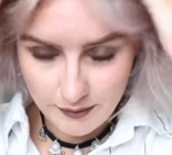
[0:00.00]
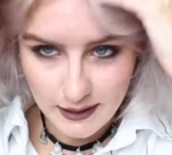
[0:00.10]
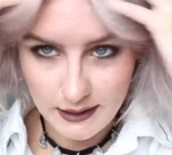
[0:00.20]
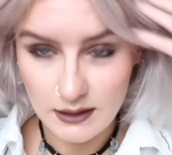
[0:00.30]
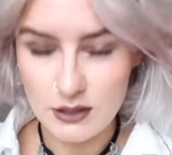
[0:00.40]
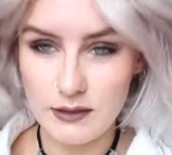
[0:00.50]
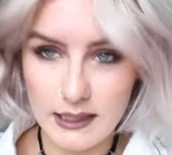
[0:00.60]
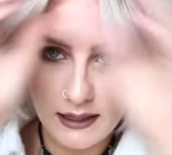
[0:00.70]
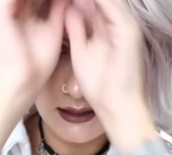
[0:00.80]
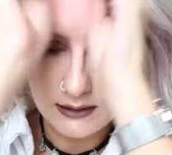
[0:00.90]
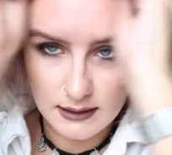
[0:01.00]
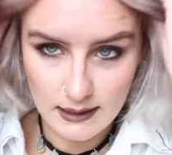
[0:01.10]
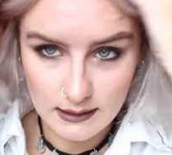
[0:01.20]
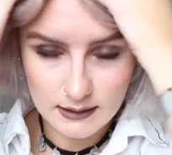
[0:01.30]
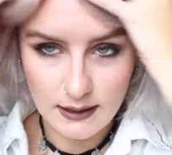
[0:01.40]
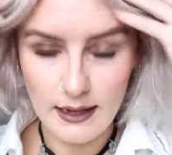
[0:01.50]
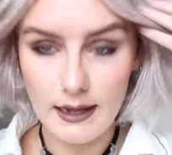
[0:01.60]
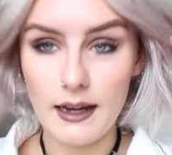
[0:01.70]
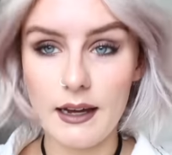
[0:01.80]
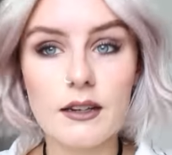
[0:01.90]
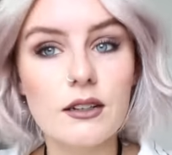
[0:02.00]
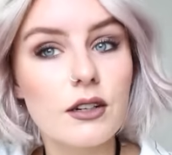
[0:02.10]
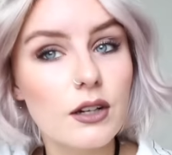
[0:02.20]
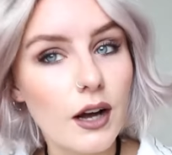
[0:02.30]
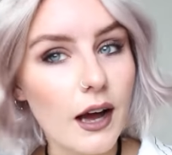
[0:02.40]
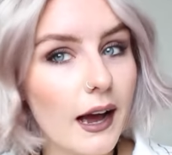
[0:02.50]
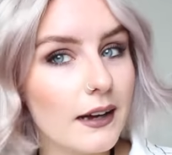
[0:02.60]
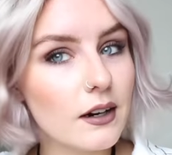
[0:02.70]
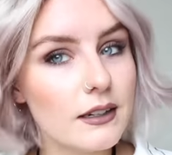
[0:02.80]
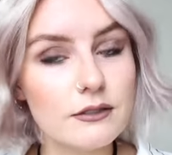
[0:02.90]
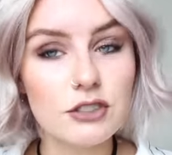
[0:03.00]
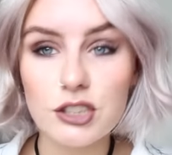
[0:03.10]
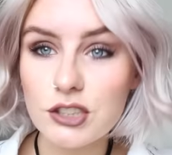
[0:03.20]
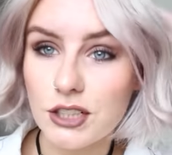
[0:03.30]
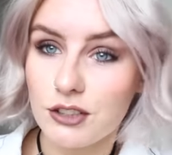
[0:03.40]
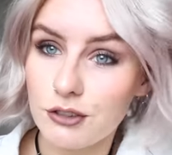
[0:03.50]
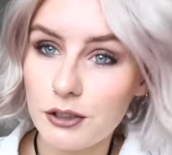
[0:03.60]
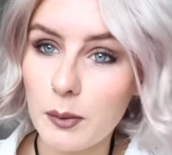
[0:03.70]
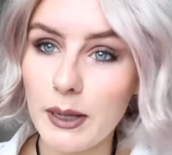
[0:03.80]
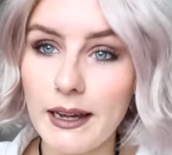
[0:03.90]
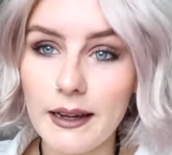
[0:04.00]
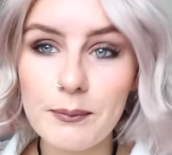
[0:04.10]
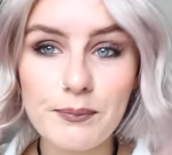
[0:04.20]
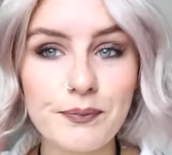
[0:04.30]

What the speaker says: my fingers really underneath the hair and kind of zhuzh it through a bit.